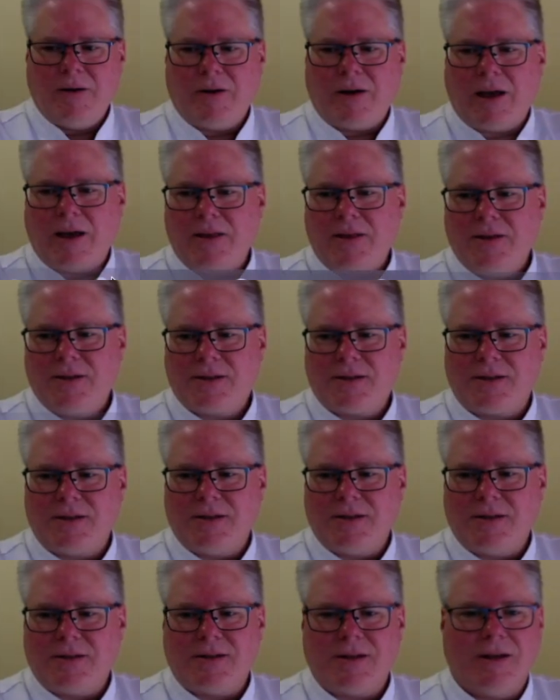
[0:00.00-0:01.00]
Okay, this
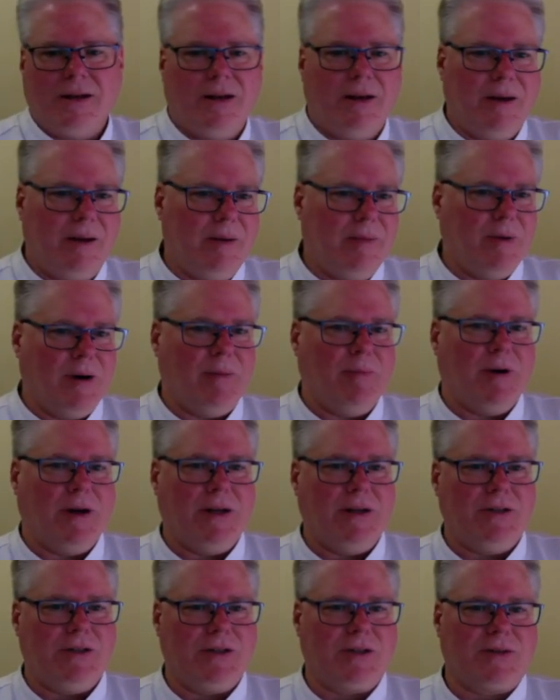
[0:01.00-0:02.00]
is, in my
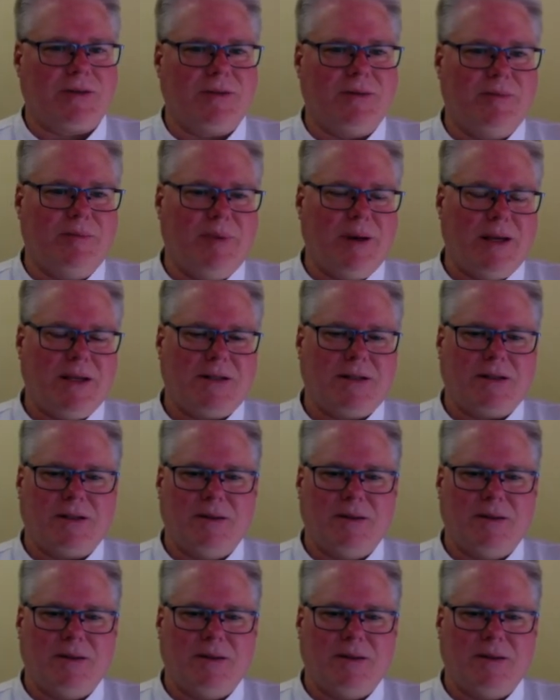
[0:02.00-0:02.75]
mind, just basically